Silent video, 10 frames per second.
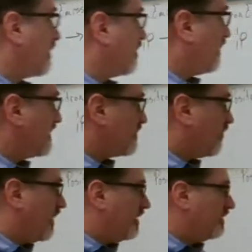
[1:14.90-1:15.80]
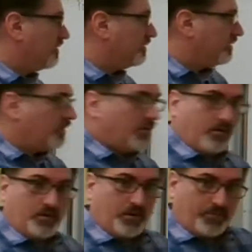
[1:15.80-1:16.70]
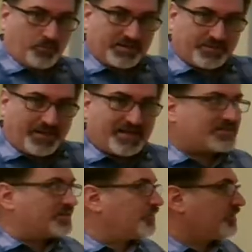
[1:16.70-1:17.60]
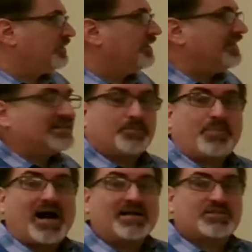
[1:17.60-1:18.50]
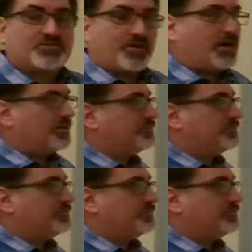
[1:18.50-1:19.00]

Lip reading: over plus 1 with the beta symbol is a positron.